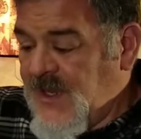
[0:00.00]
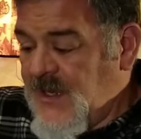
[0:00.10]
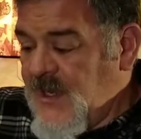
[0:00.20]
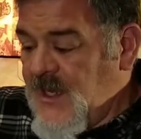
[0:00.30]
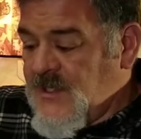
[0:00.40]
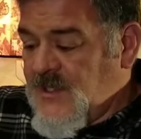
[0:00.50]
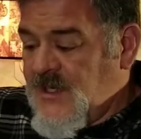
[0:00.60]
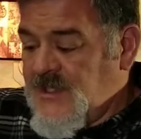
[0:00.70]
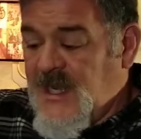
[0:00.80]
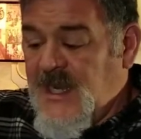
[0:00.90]
So I
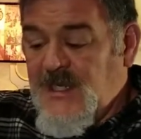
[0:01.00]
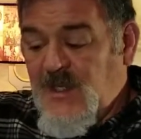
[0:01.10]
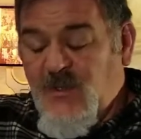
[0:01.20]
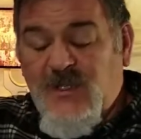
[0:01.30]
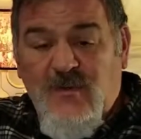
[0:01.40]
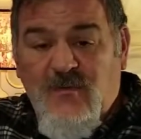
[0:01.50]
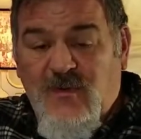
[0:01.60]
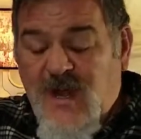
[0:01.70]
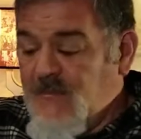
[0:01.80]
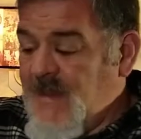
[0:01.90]
decided to put the Ram
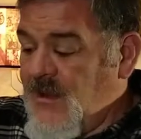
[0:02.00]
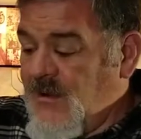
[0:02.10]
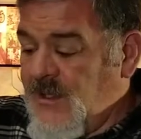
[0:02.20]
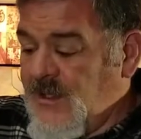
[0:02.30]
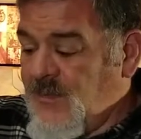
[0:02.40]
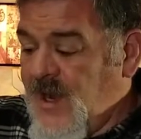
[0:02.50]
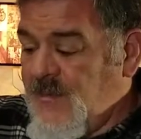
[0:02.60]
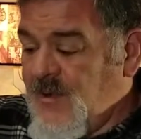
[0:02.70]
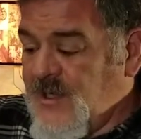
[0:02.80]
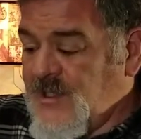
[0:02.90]
mount on the brake
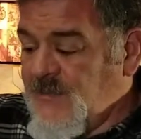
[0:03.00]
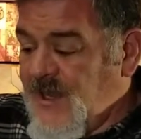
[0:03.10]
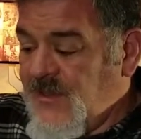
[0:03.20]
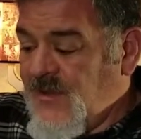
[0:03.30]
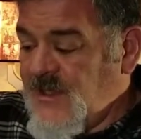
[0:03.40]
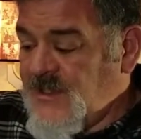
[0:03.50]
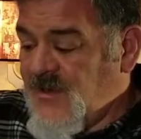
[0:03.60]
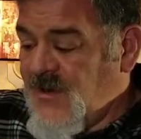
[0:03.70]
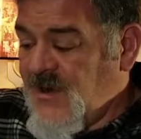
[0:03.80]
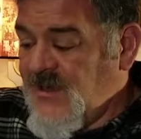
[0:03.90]
perch. And my thoughts
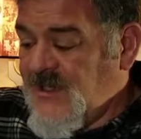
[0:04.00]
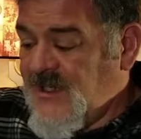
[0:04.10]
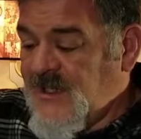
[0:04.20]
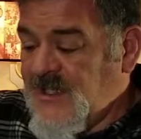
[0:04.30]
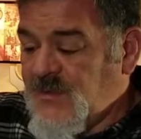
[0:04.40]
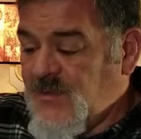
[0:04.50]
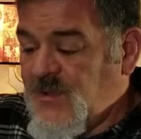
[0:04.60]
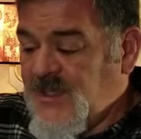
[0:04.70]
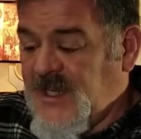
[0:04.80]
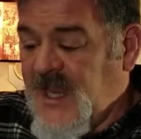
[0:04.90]
are that this would put the
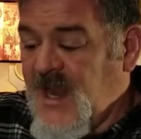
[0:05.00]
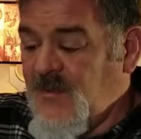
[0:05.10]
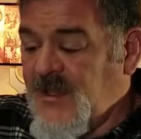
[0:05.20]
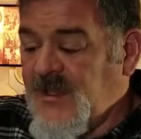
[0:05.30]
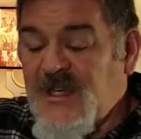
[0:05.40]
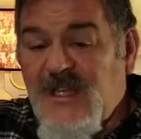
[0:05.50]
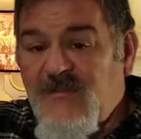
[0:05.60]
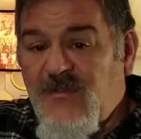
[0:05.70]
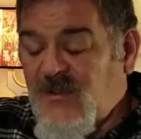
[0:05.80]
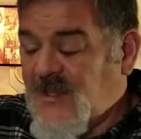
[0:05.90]
camera in the default
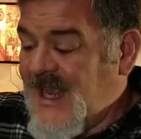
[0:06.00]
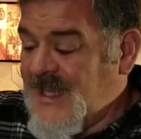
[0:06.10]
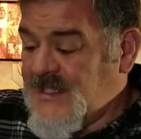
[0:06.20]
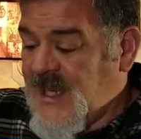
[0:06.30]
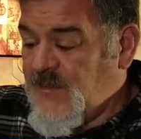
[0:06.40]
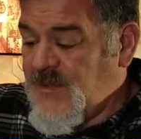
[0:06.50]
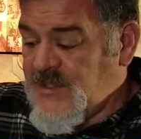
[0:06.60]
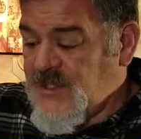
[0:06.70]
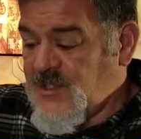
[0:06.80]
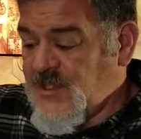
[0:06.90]
landscape
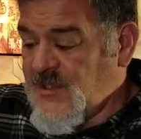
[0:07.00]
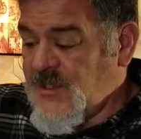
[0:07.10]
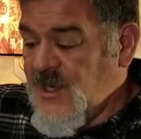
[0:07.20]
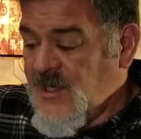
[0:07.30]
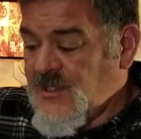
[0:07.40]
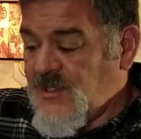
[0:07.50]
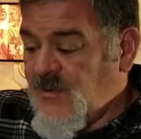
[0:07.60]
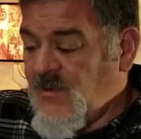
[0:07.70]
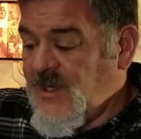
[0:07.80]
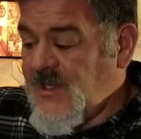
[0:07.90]
position should I want
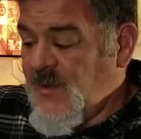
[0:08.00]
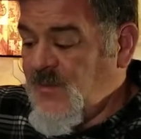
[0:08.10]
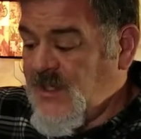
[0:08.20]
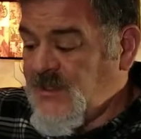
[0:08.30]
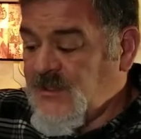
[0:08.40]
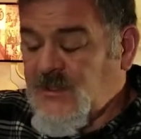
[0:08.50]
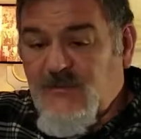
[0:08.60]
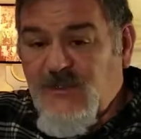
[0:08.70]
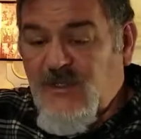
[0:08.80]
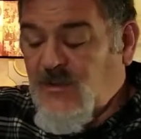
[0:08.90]
to take pictures or
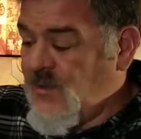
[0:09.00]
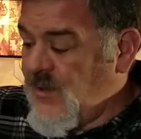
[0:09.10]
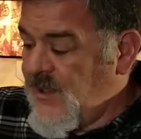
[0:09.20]
record,